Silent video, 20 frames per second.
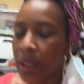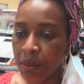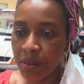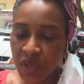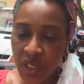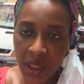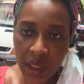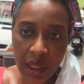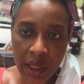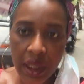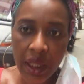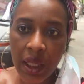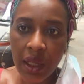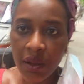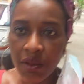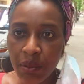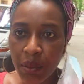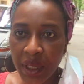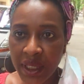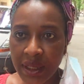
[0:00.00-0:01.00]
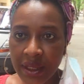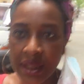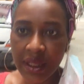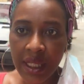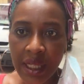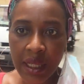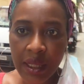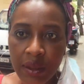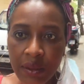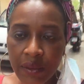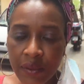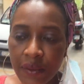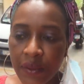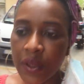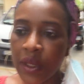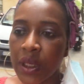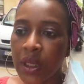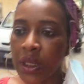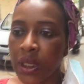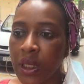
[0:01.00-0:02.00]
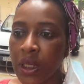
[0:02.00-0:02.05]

am taking care of myself.